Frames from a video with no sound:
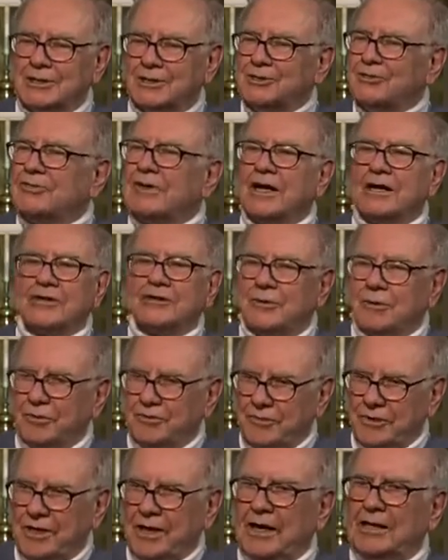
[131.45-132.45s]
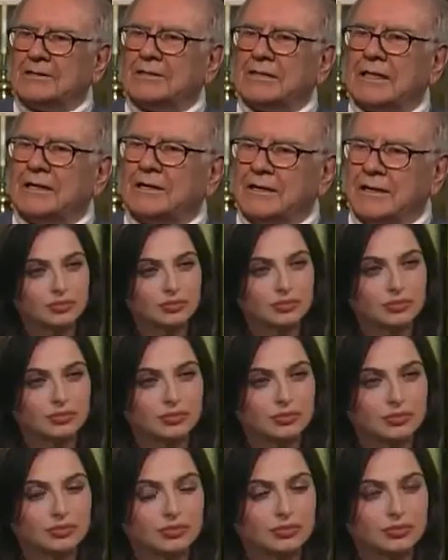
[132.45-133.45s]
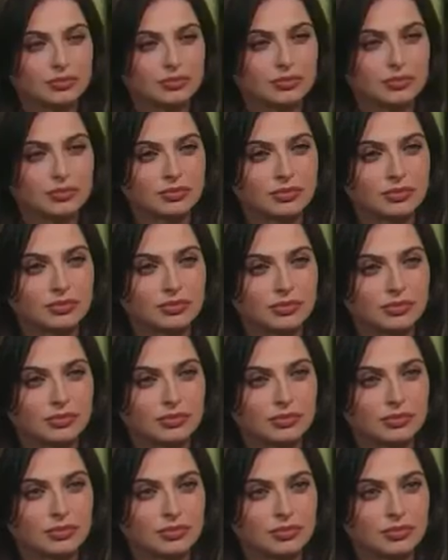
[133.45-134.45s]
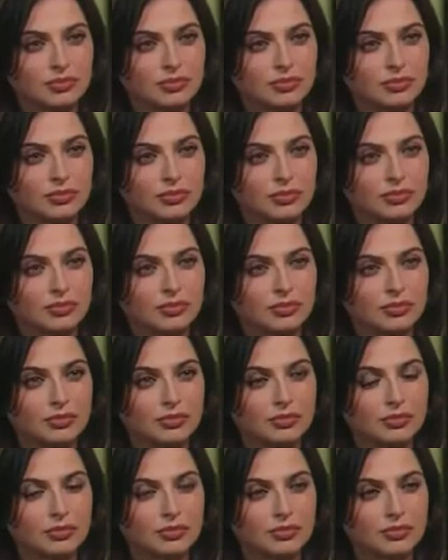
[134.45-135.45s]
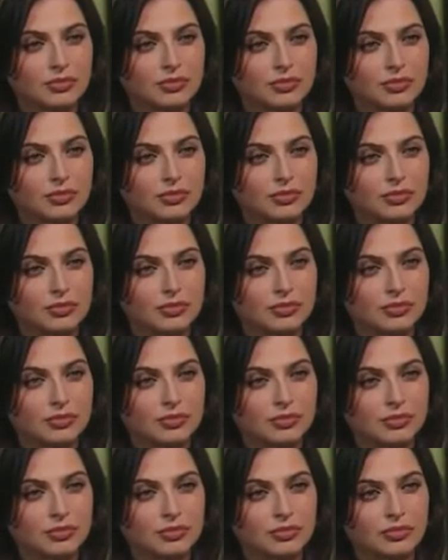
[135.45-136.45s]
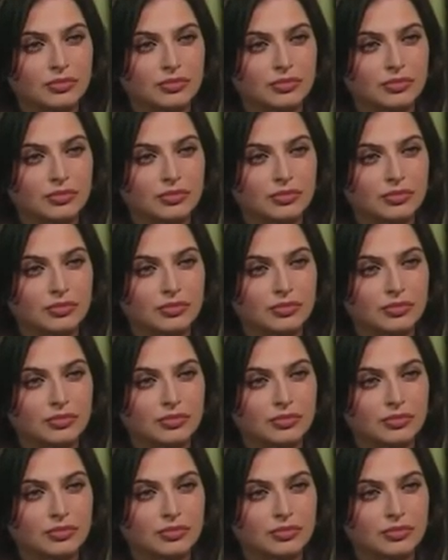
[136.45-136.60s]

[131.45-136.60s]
you've got a terrific asset. And so that doesn't mean everybody should go to college, but it does mean that any way you